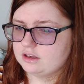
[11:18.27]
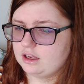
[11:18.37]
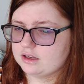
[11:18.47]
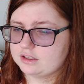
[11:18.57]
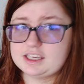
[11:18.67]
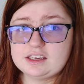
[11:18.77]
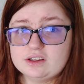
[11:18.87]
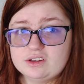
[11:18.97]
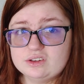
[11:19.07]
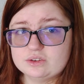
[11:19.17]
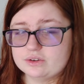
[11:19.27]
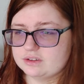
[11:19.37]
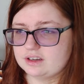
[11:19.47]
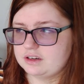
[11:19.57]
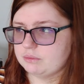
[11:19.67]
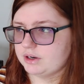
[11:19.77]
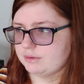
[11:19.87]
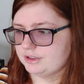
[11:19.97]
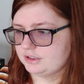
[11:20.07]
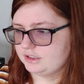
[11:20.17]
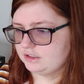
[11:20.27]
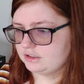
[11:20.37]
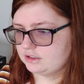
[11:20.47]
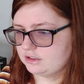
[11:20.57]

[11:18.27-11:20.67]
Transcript: uh, keel or anywhere really.